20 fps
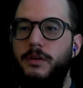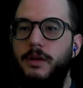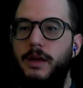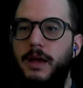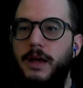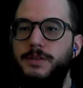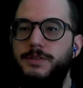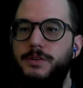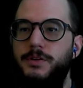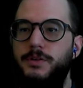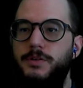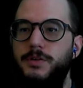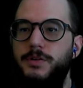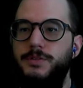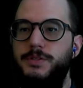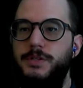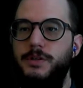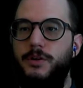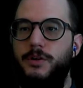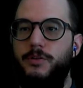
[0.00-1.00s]
as you
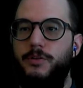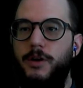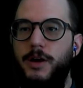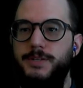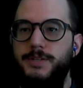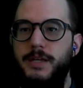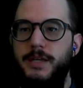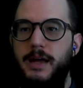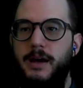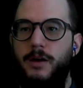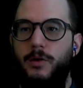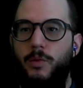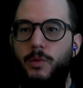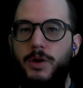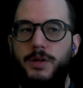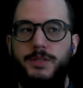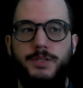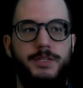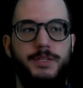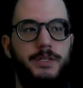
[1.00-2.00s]
use it, cross it out
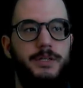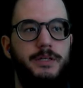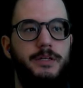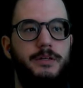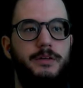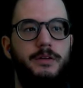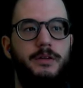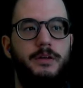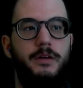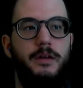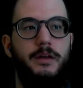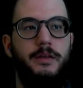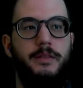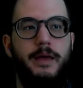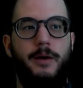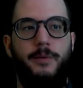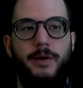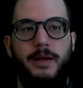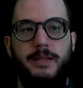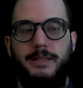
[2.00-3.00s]
once.
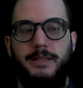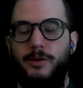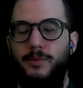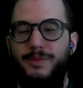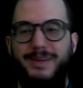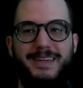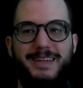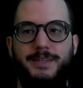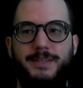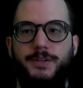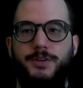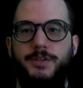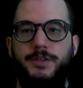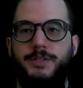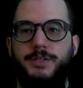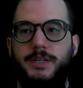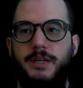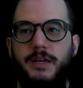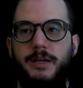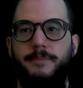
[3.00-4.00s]
That way it's a little bit easier to
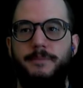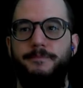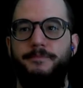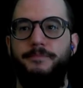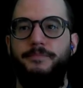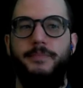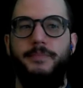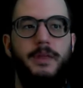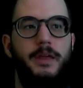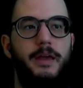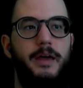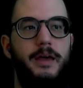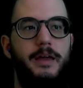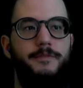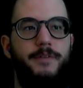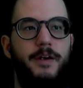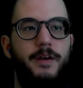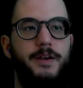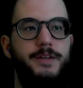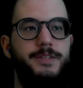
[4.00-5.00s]
see.
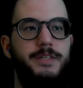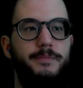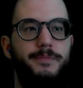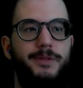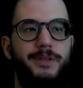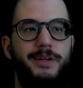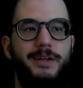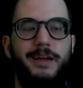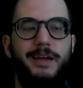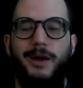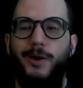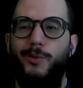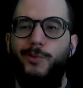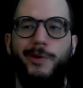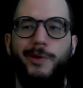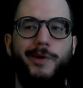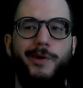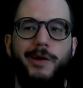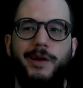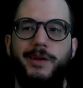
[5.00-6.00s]
And very simply,
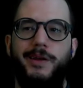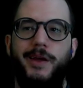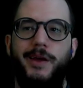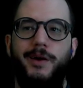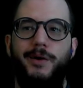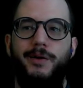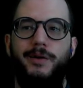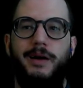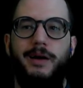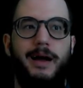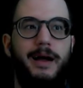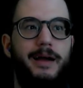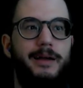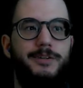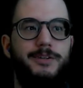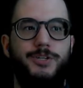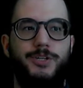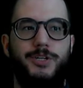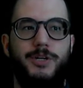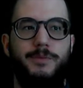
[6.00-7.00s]
we already know,
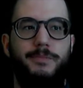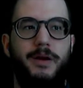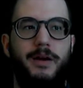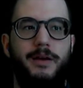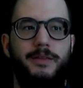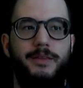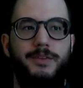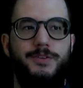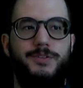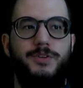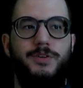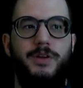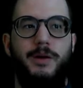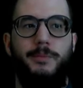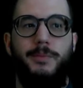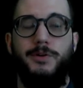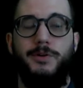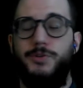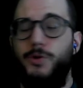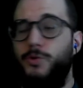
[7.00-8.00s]
just comparing these two
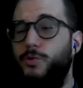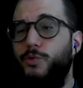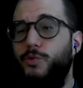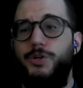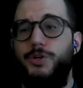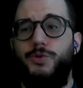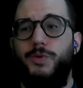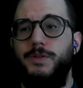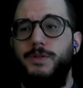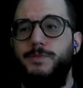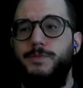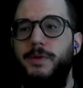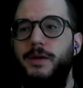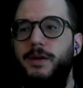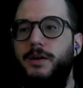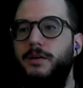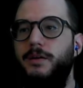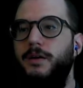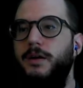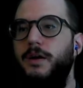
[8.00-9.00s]
numbers, which one's
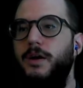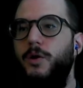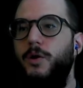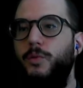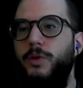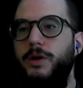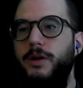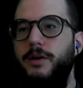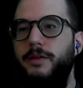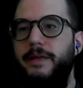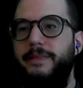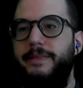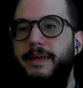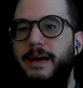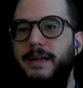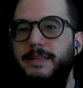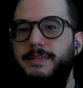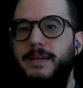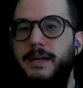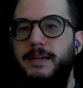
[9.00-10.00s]
bigger. We know that
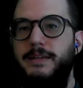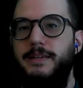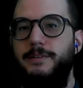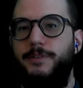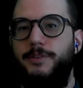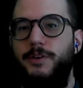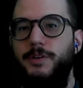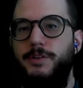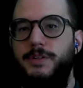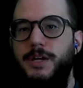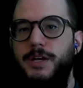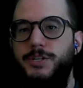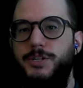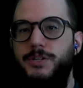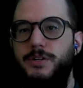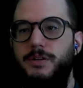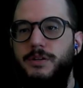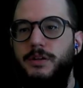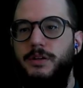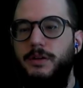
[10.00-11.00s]
that scientific
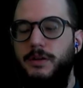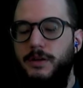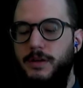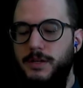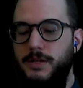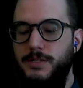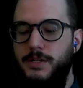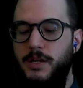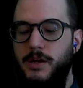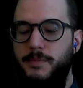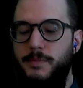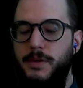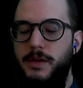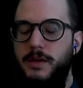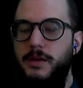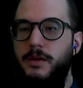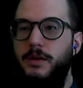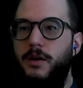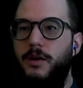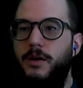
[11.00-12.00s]
notation is going to
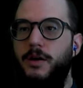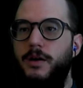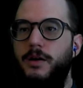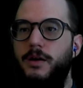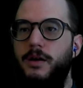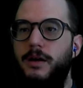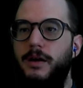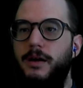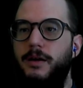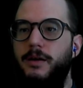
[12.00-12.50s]
be our